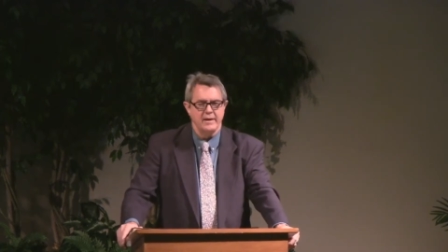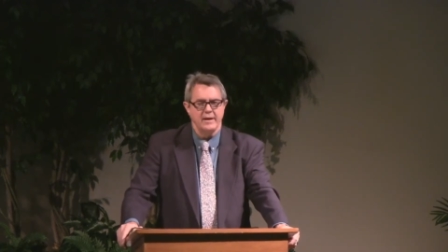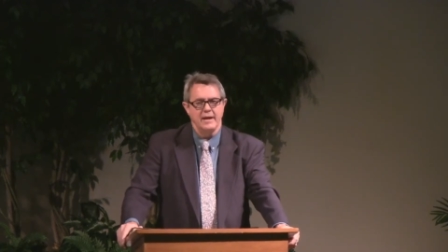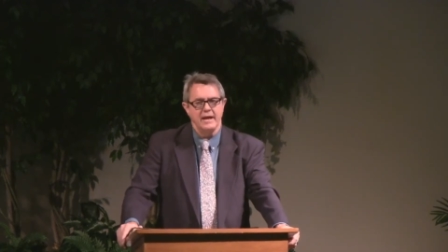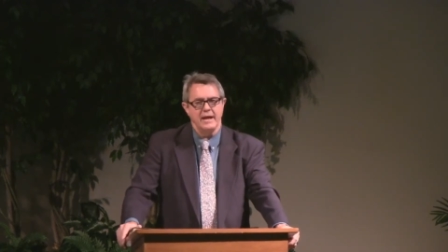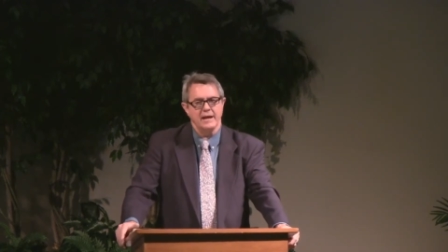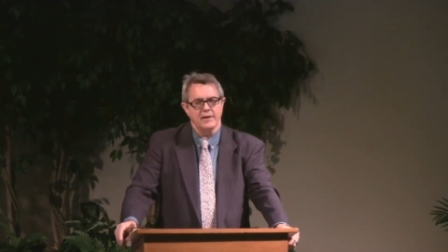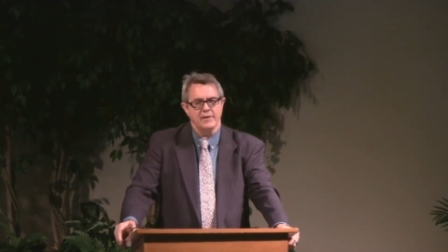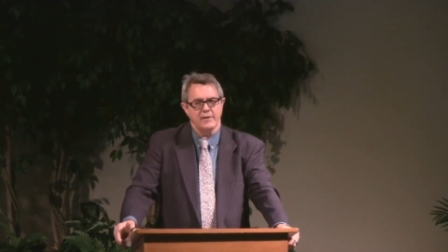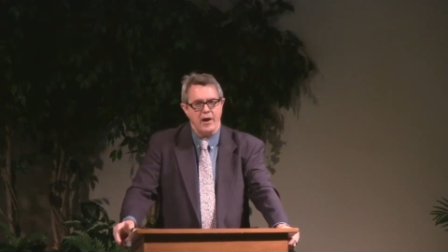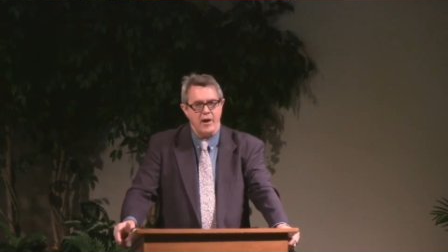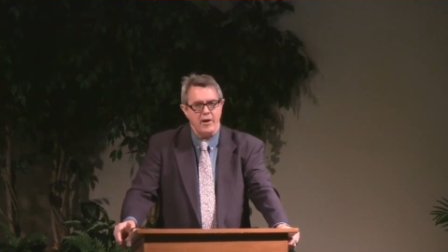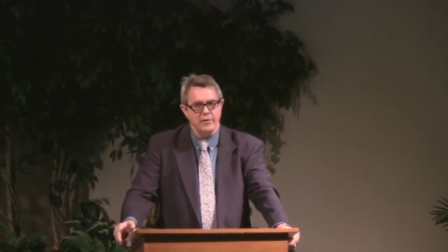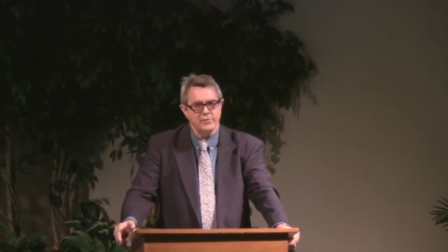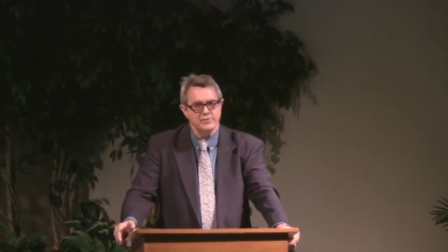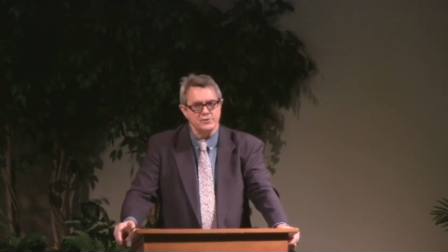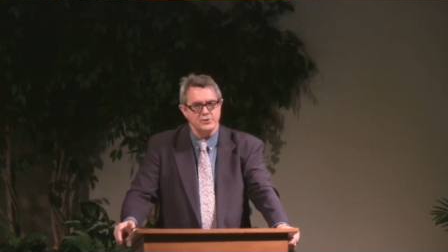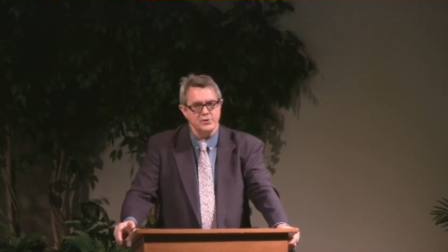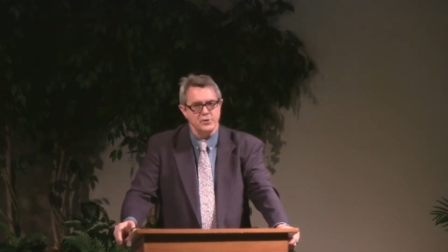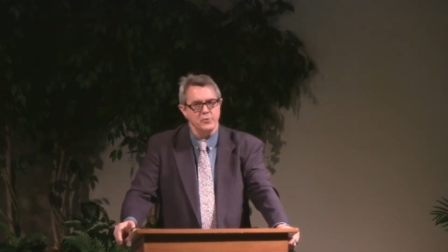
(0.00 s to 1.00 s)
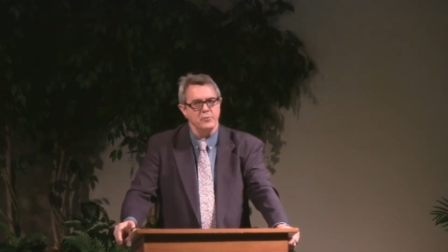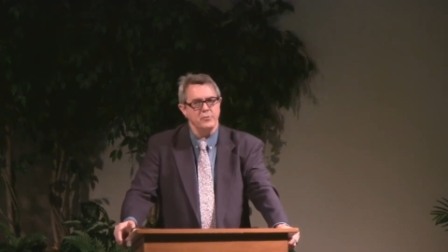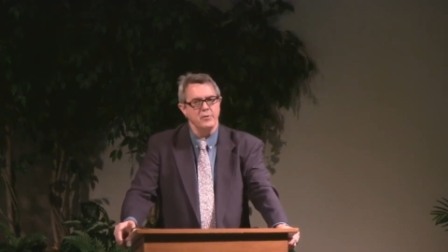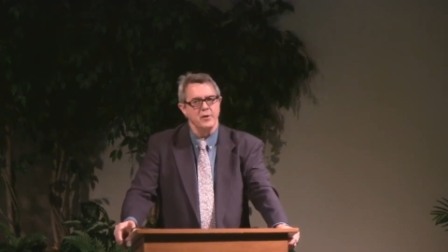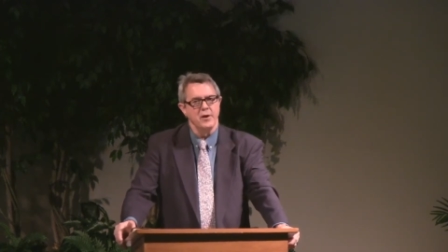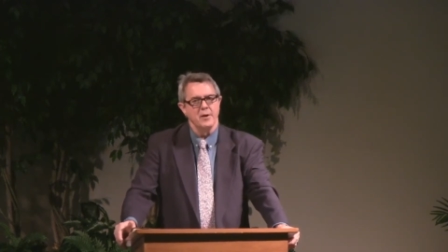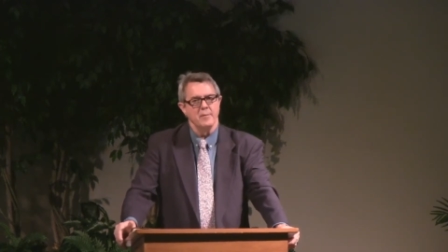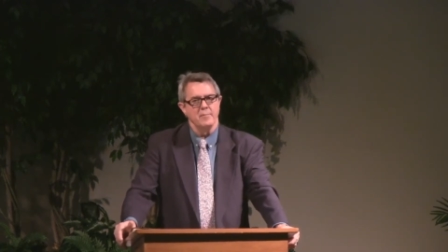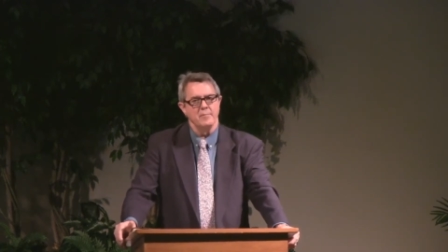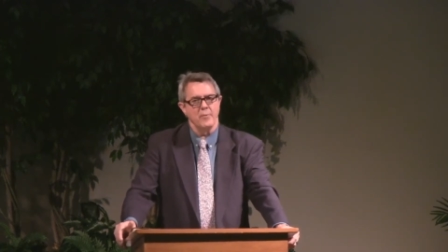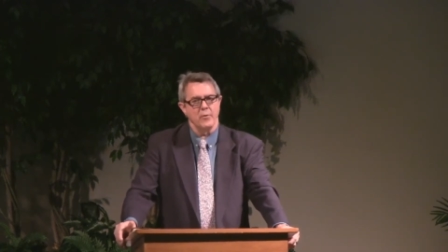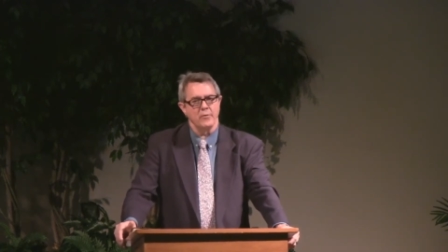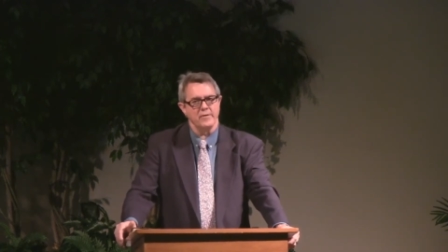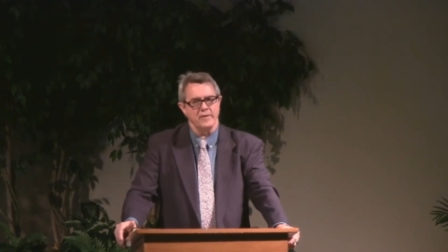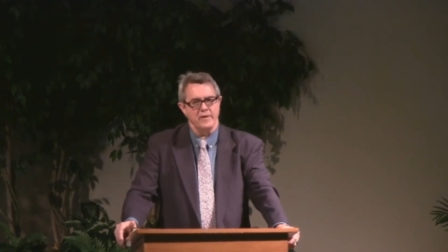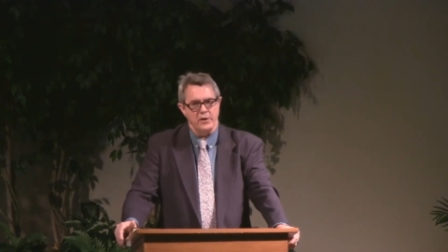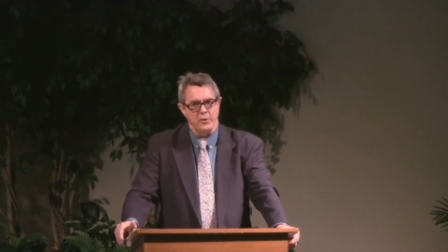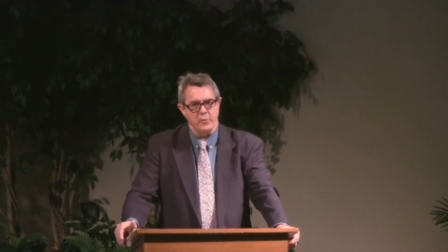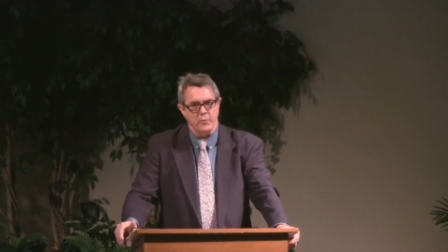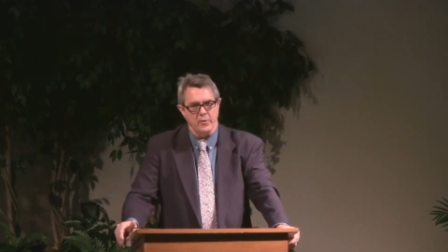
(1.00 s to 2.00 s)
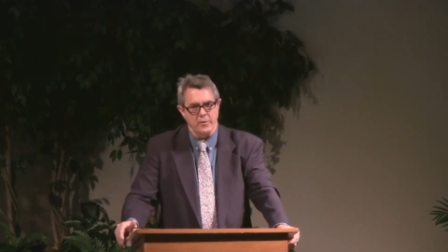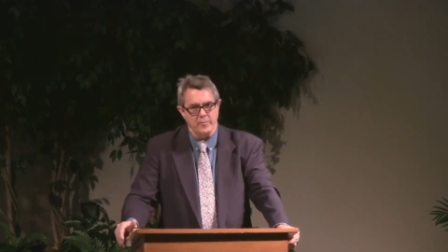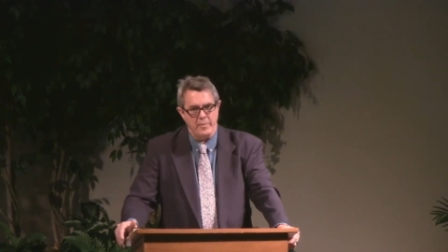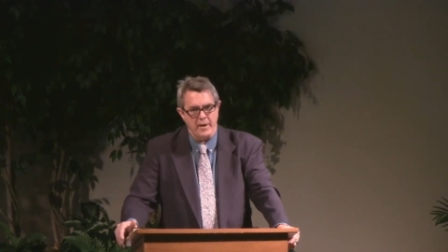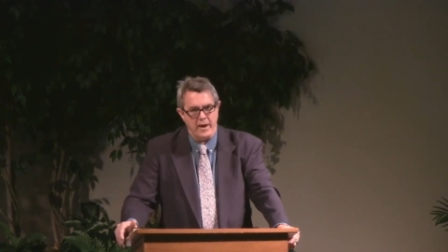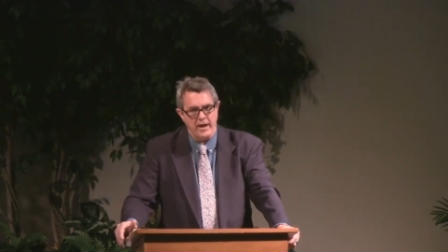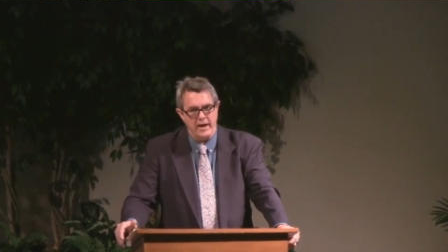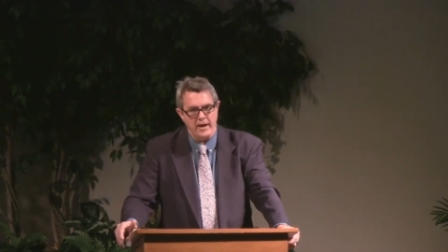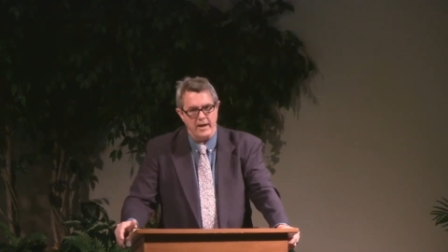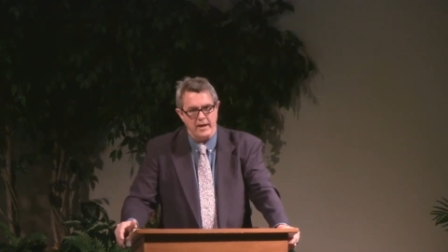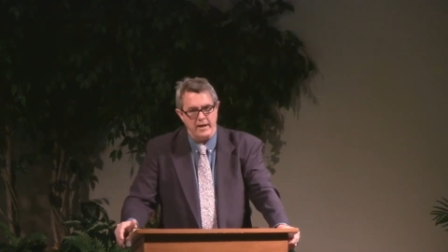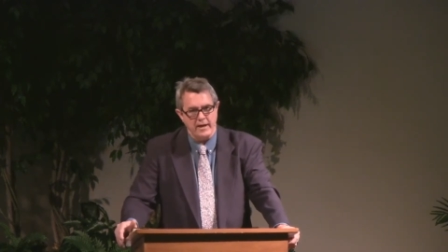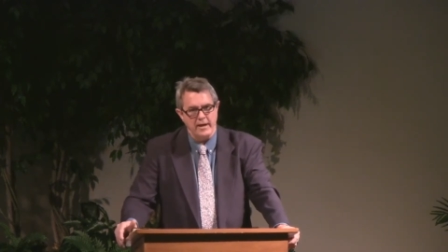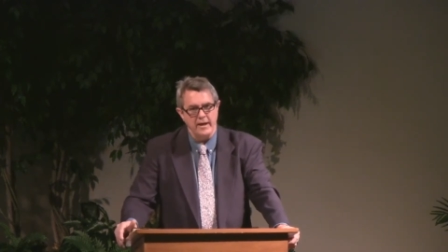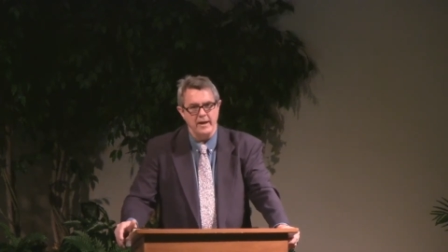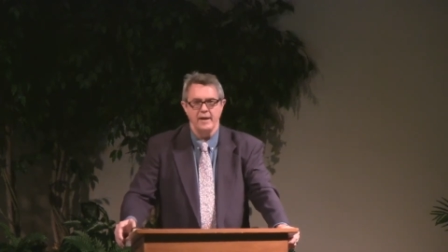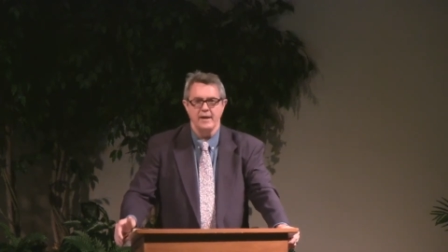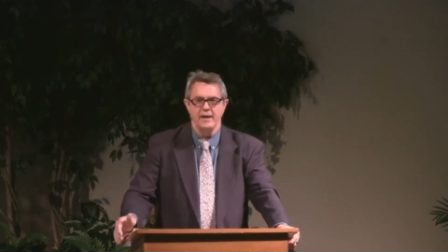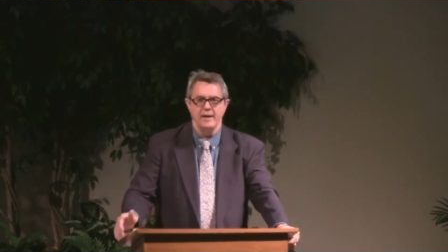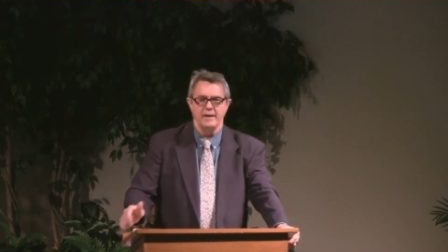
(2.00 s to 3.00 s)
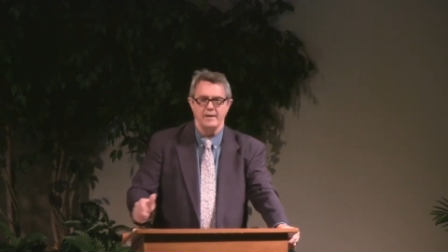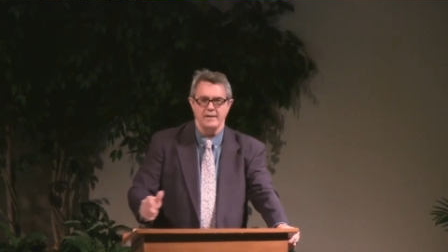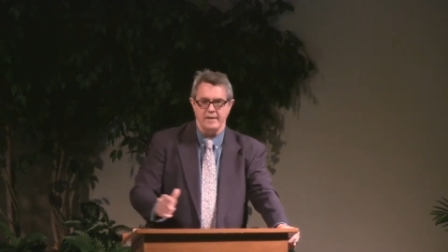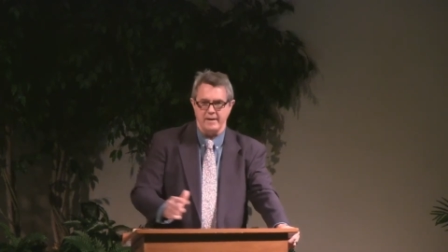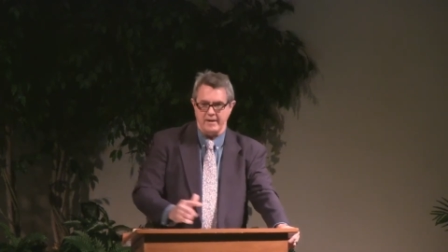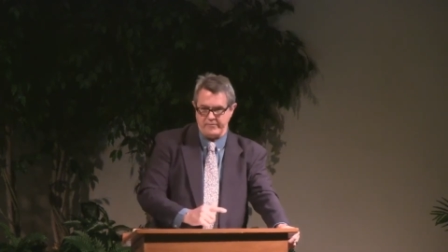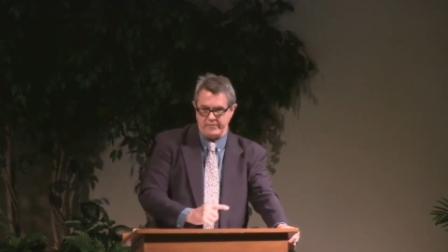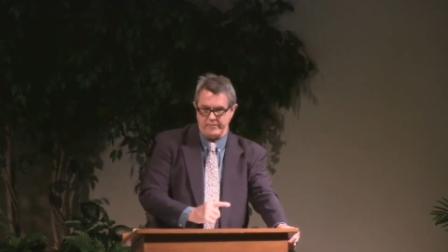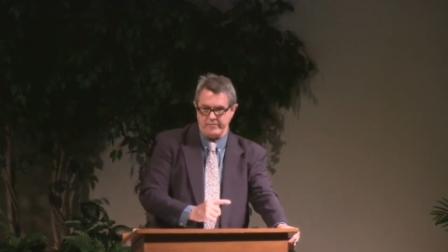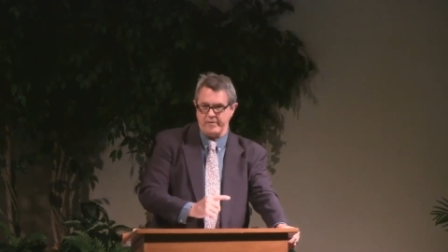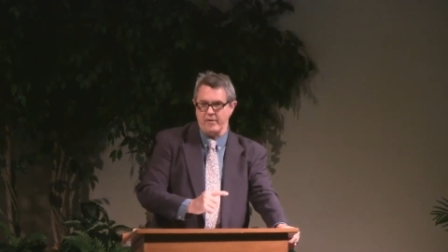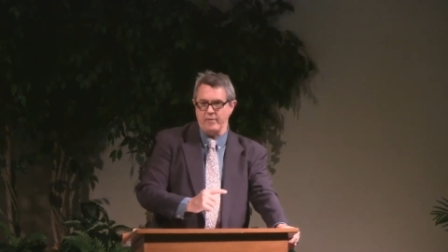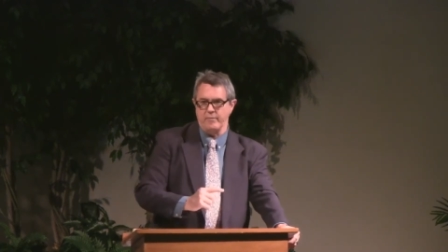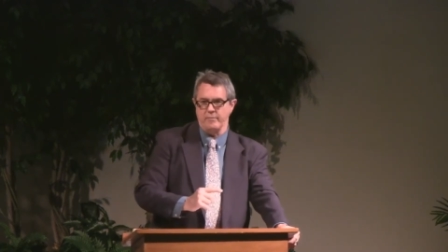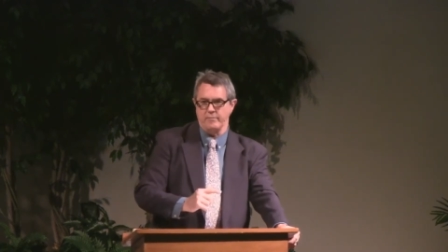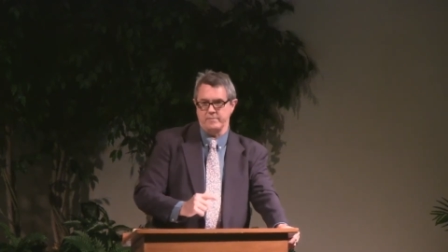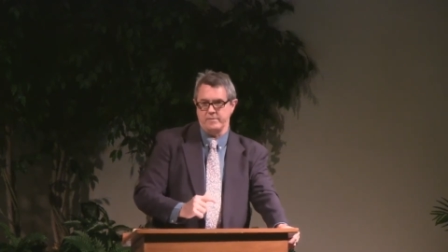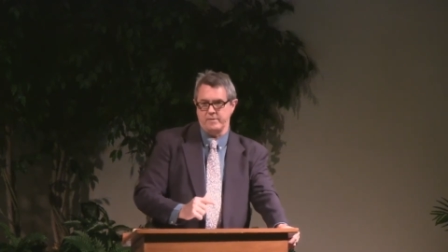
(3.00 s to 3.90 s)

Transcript: It'll cost you more than you want to pay if you don't.